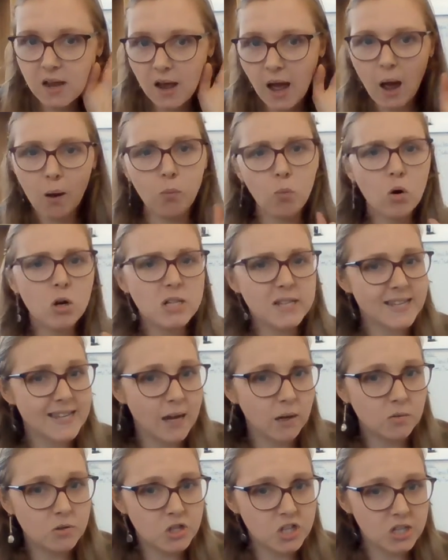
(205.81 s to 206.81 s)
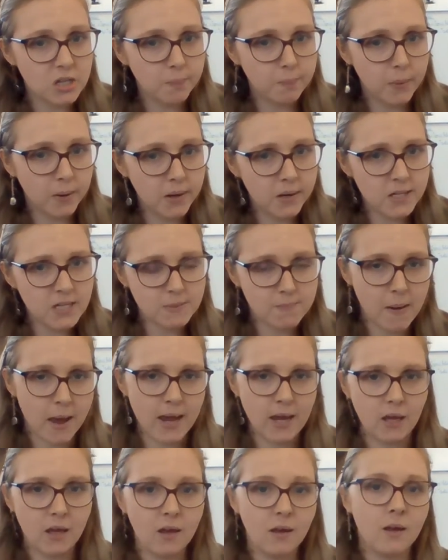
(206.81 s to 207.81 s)
And what sounds do the birds
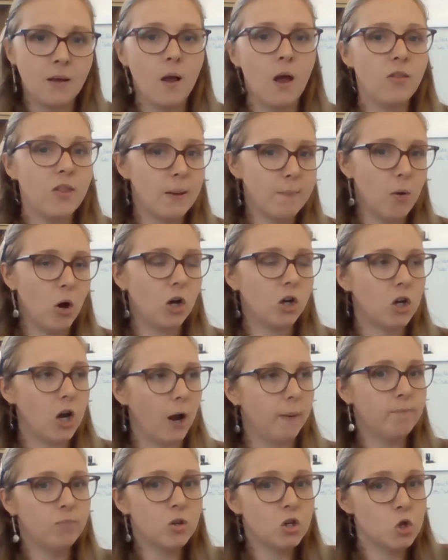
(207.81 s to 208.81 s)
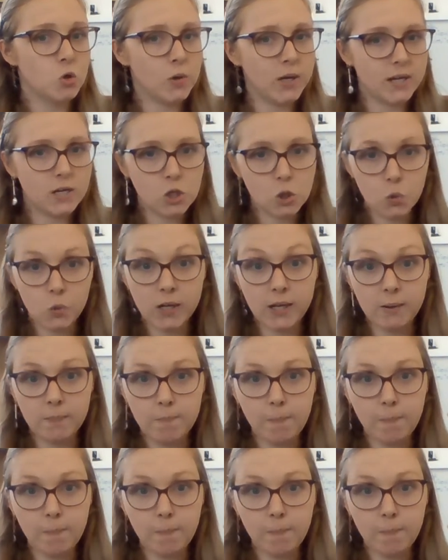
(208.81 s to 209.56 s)
make? They might go tweet, tweet,